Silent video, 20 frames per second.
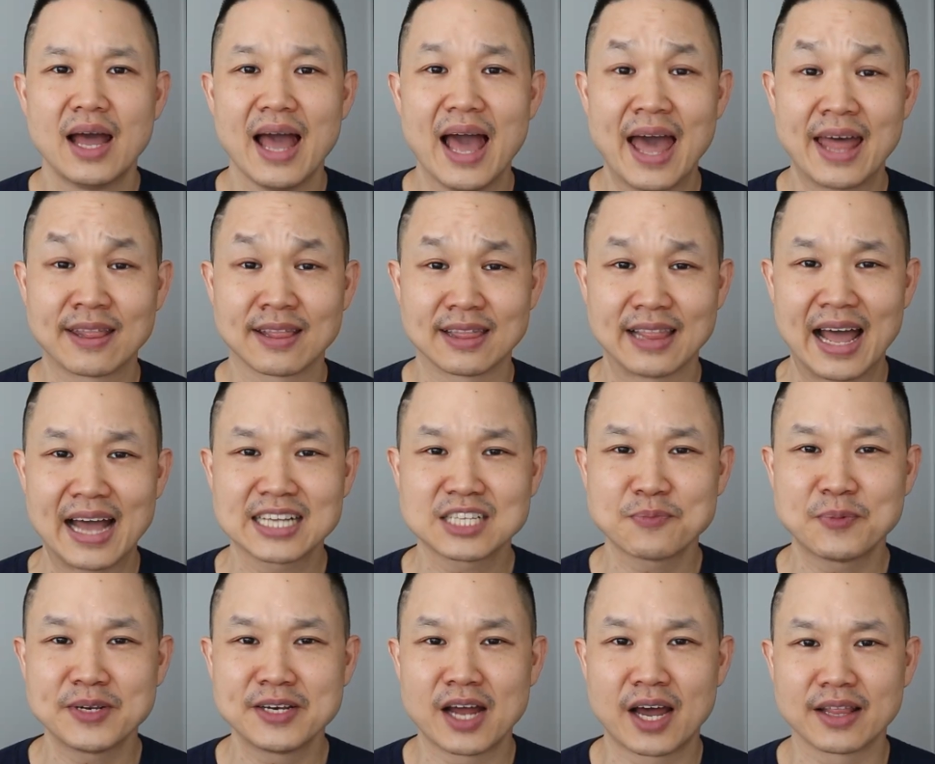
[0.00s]
And last
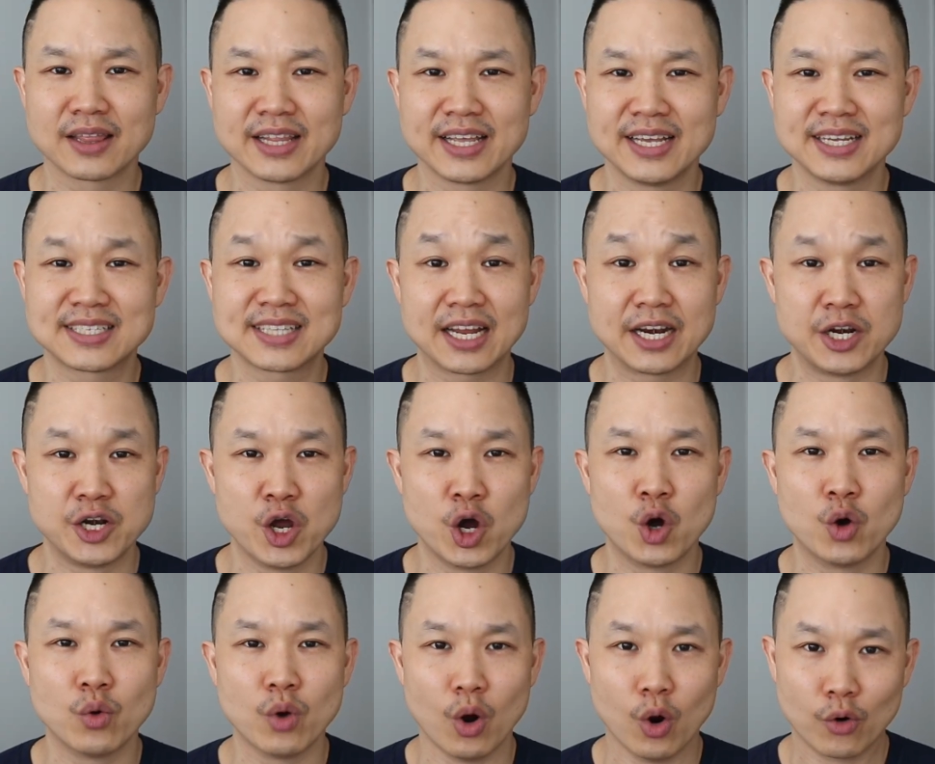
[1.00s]
but not least,
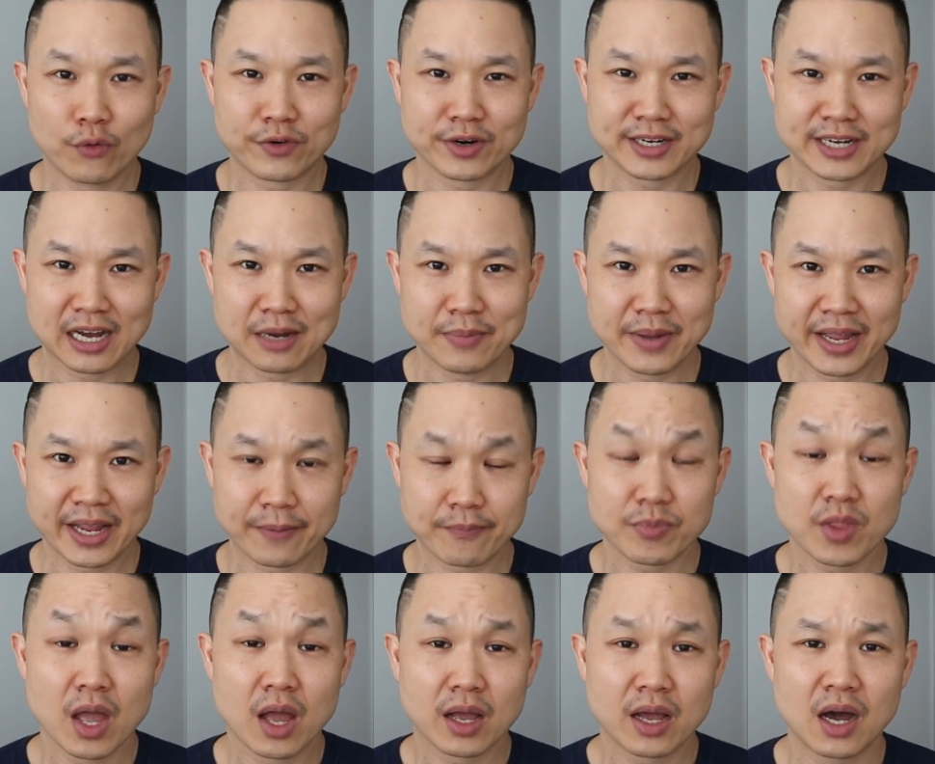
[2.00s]
no
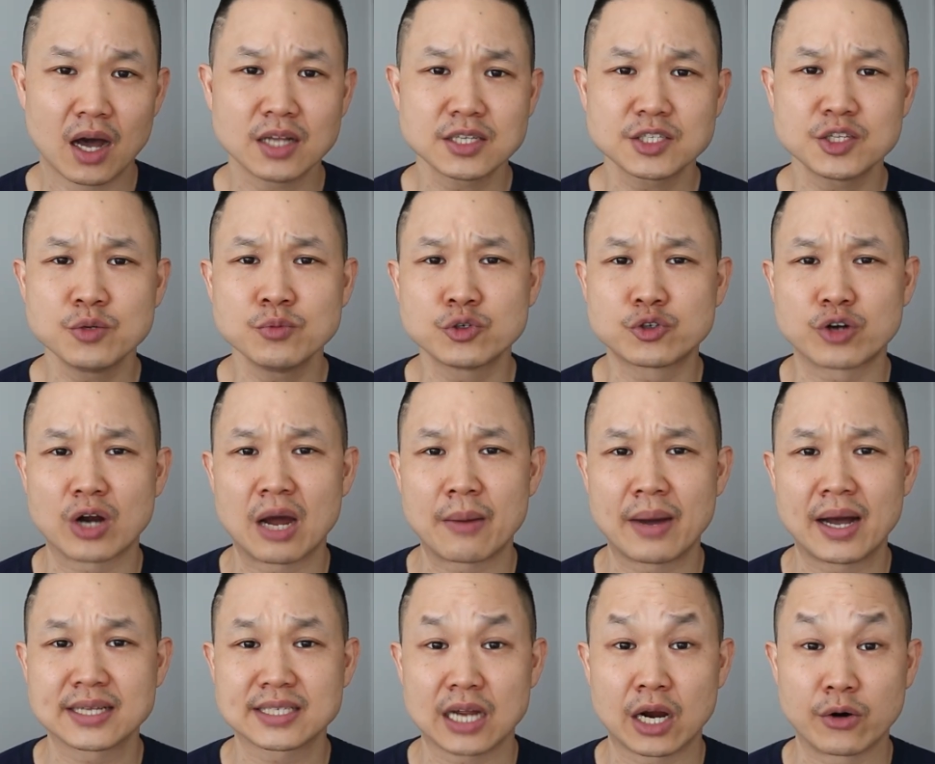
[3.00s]
overdubbing. Costume
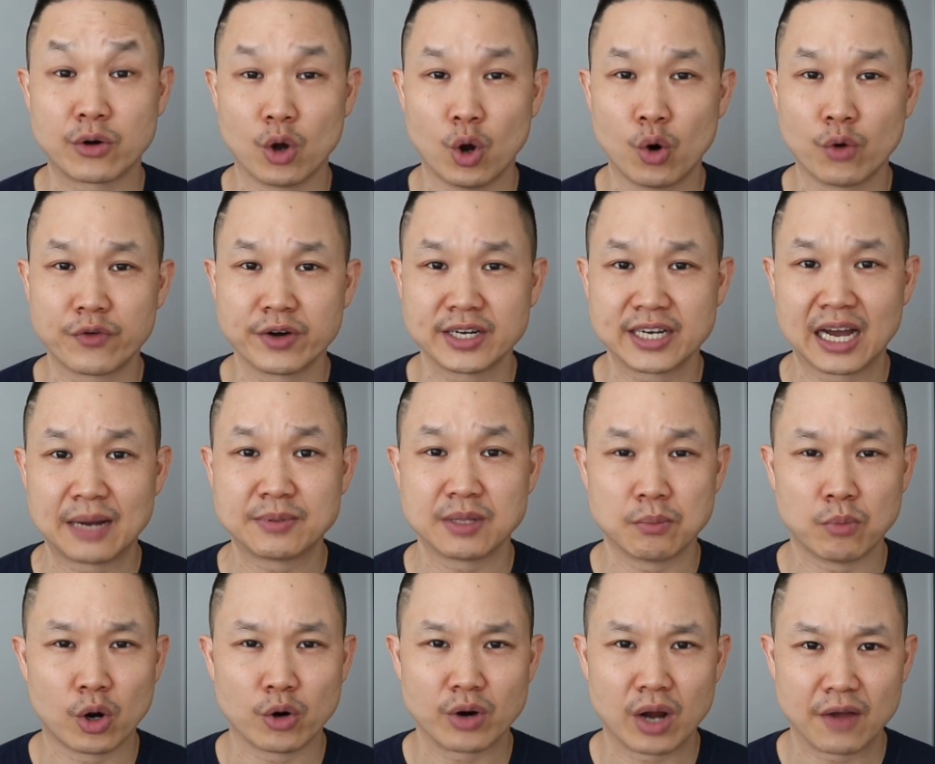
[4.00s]
dramas are overdubbed
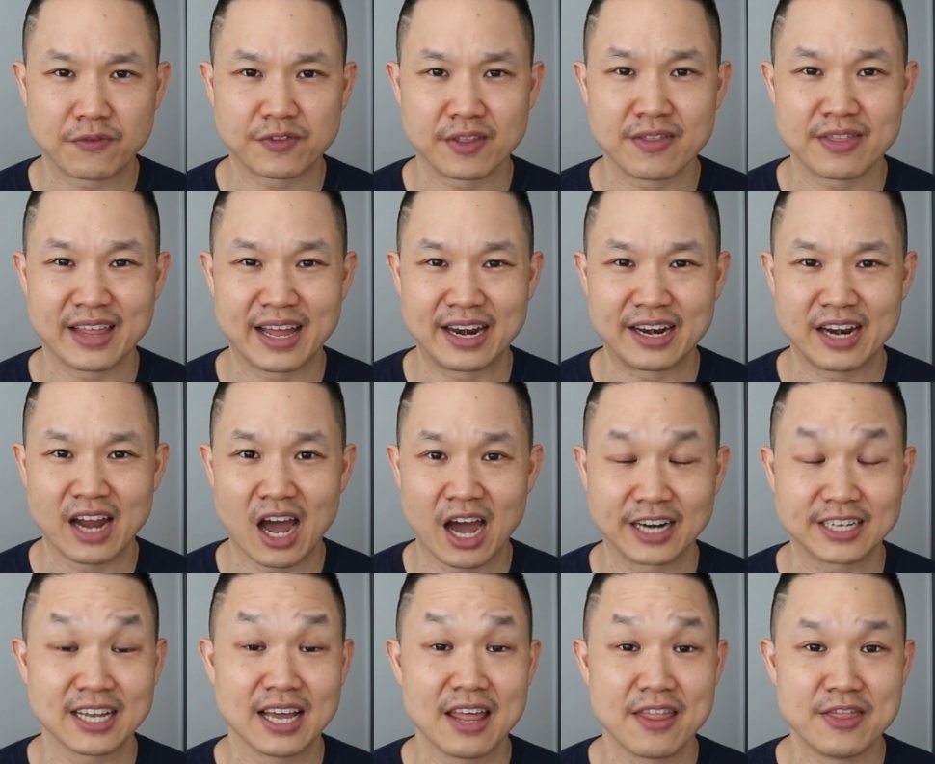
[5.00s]
more often than
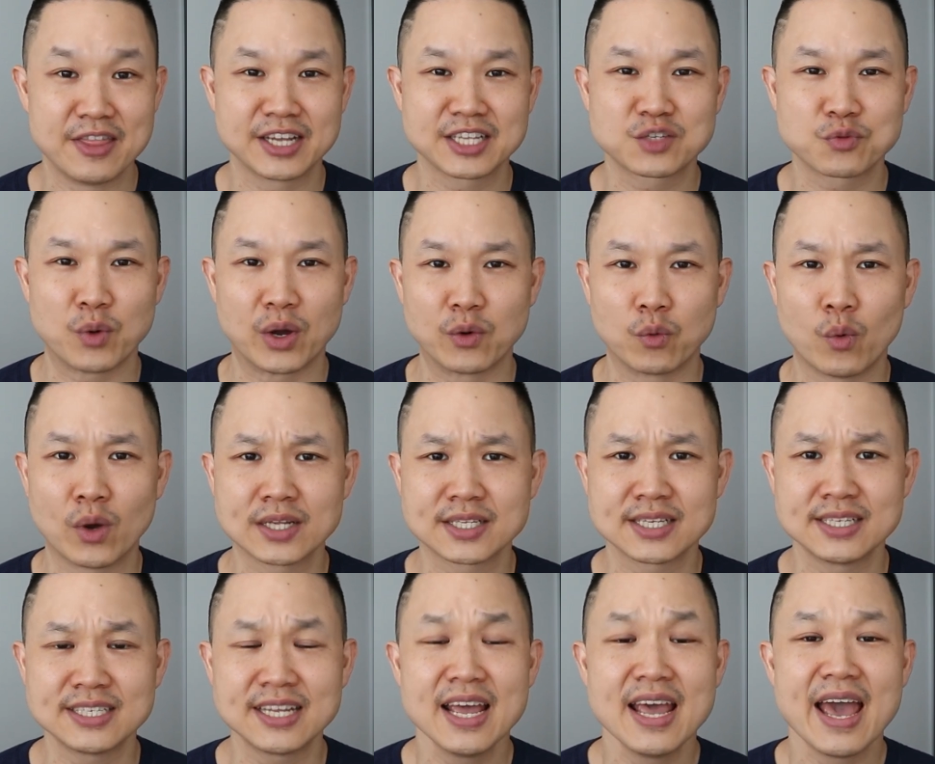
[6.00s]
not. This one
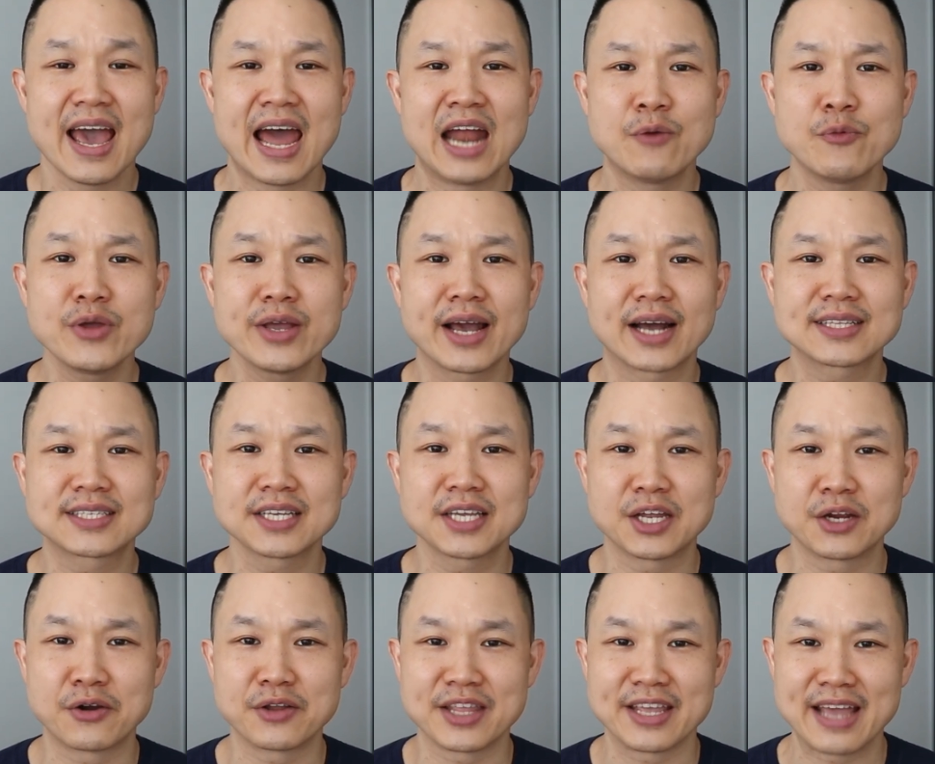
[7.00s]
wasn't, and we got to
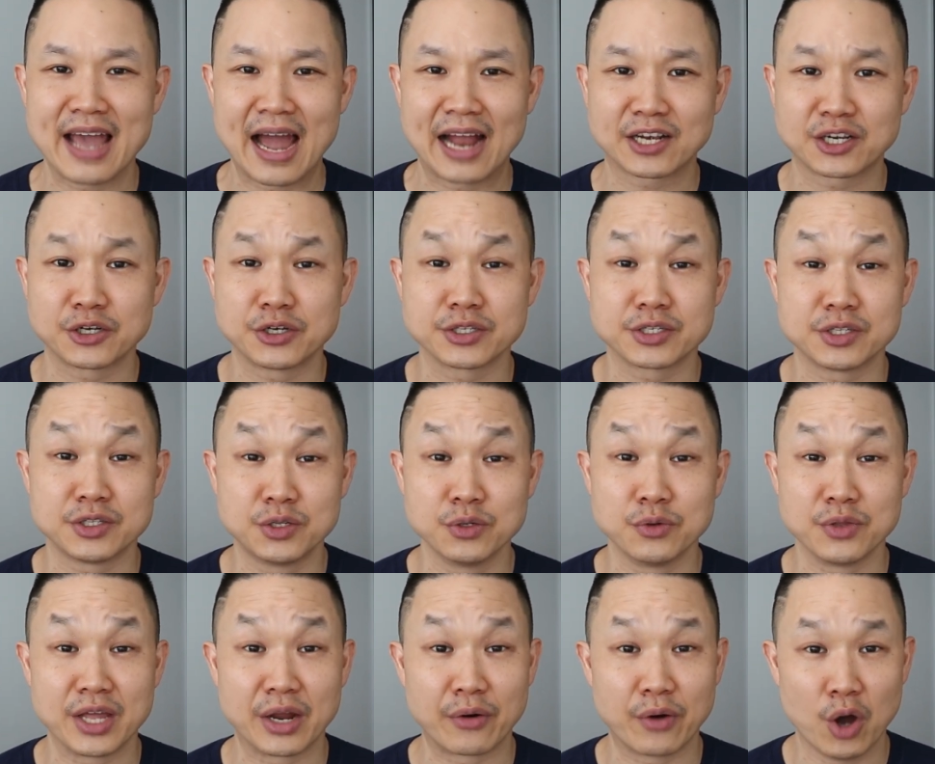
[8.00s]
hear the actors
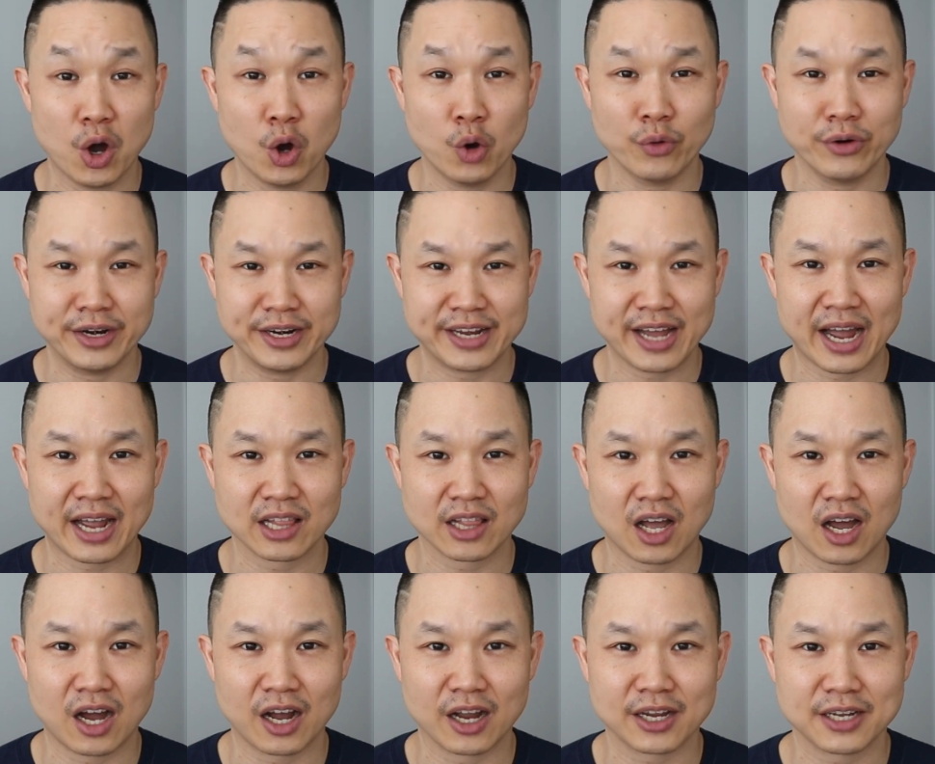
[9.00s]
do their own
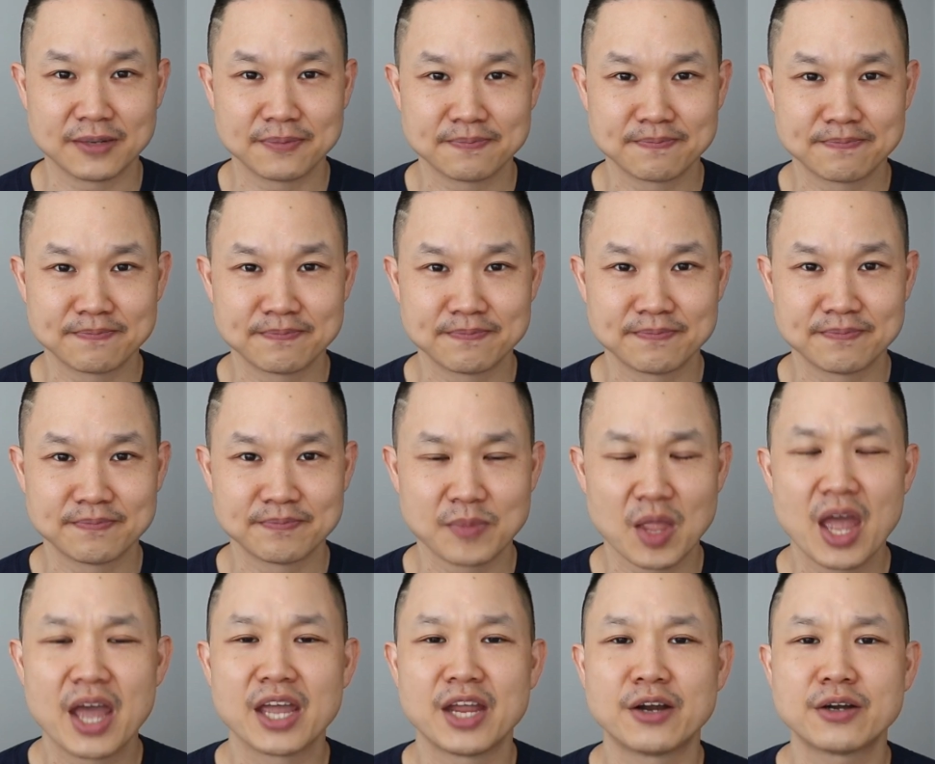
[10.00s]
dialogue.
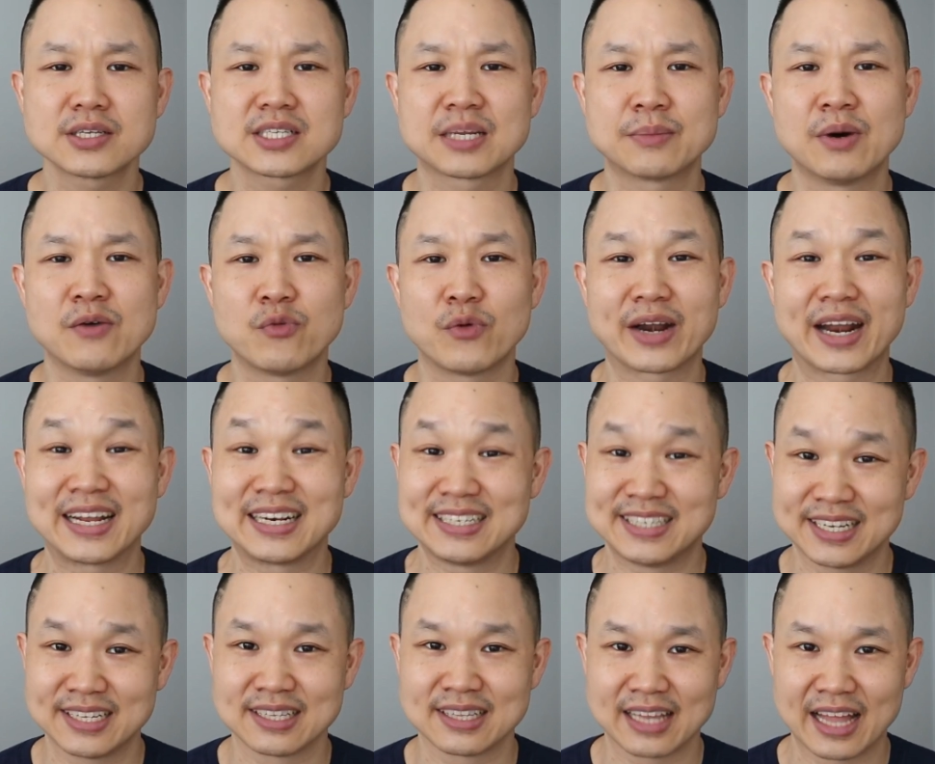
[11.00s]
Here's some of what I
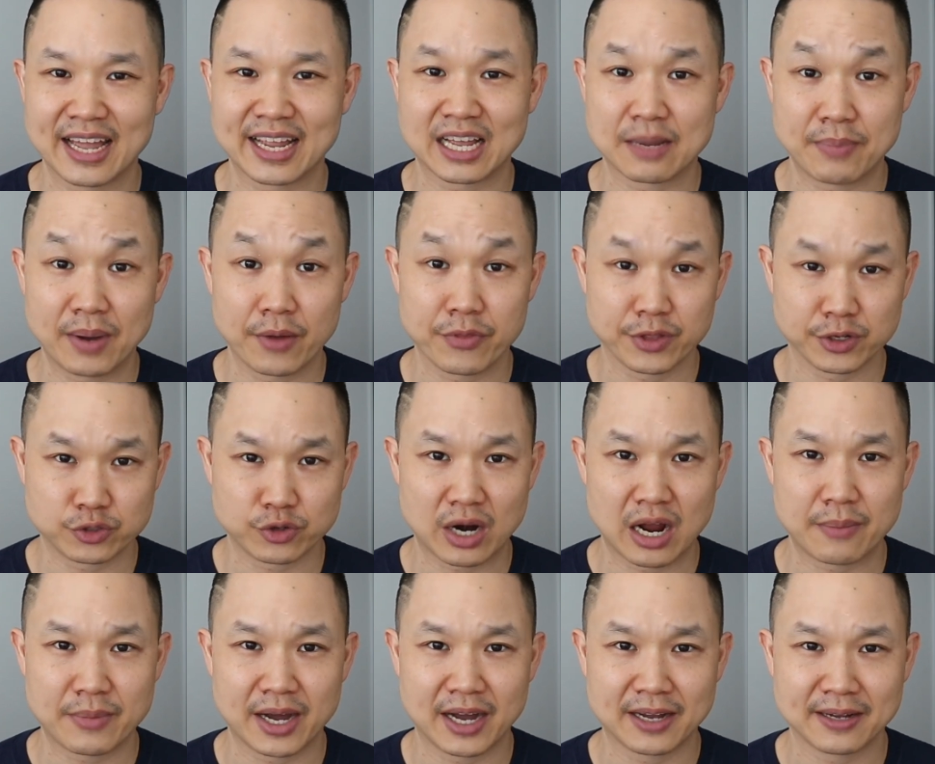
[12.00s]
didn't like about the
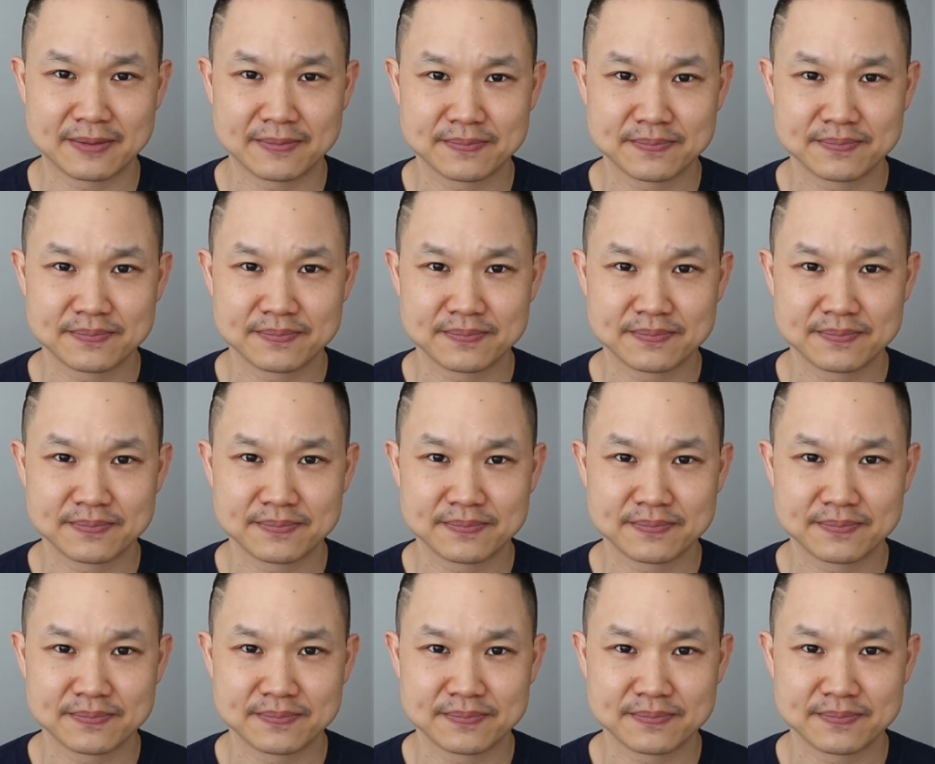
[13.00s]
drama.